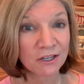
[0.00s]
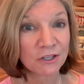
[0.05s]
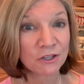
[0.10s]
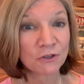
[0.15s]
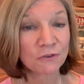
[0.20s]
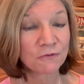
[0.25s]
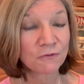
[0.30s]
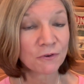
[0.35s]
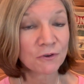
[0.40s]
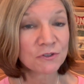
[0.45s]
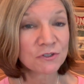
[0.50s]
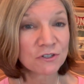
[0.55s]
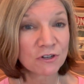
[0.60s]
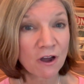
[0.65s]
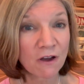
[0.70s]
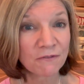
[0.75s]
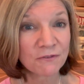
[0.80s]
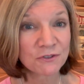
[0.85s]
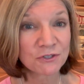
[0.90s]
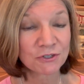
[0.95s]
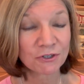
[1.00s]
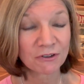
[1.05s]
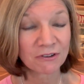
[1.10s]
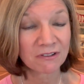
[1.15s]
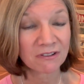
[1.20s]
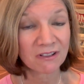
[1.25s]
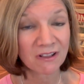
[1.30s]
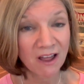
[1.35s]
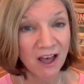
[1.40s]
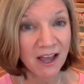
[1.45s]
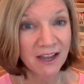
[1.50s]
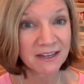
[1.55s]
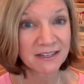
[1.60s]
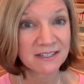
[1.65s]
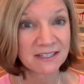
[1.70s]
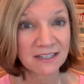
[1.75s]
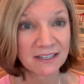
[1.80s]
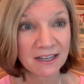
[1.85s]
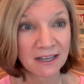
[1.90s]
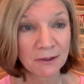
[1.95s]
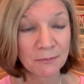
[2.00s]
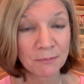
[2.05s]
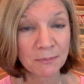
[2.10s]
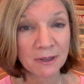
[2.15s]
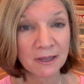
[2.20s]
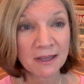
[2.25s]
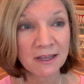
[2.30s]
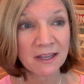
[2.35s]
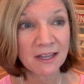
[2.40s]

The first officer lied to him